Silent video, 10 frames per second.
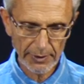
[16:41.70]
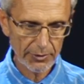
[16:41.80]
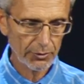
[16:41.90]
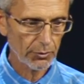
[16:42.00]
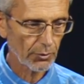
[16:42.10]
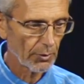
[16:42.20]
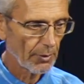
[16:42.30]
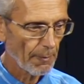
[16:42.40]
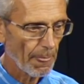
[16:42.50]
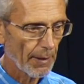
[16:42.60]
as you
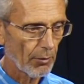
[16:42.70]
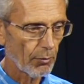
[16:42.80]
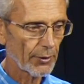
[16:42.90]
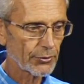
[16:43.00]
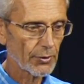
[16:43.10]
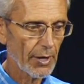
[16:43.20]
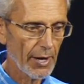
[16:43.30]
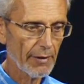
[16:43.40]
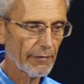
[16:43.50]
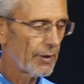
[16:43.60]
want to
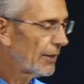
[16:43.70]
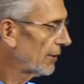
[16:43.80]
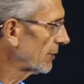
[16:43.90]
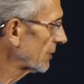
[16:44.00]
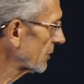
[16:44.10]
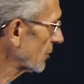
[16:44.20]
have. This is